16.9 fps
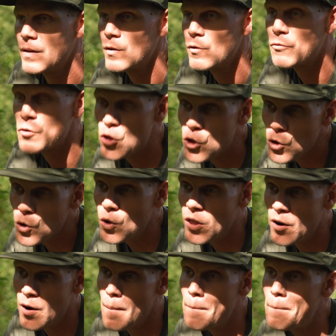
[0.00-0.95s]
For sure,
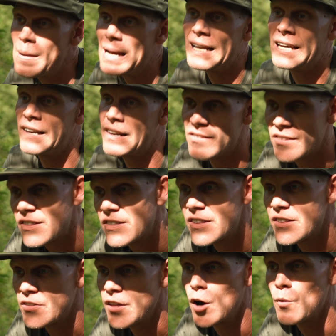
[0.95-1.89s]
there are many
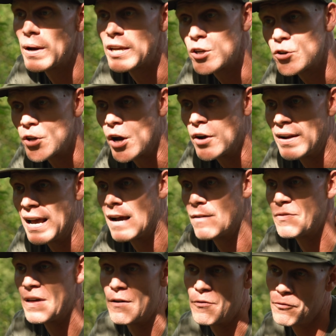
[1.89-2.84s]
instances though where you don't
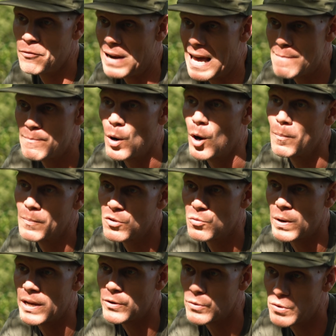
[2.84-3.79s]
have that flat bottom
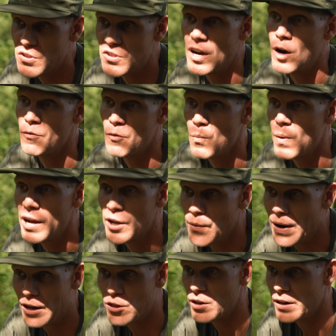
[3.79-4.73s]
between yourself and where
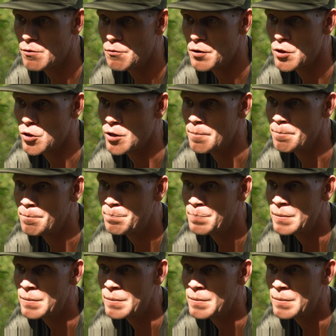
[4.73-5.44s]
you're actually fishing.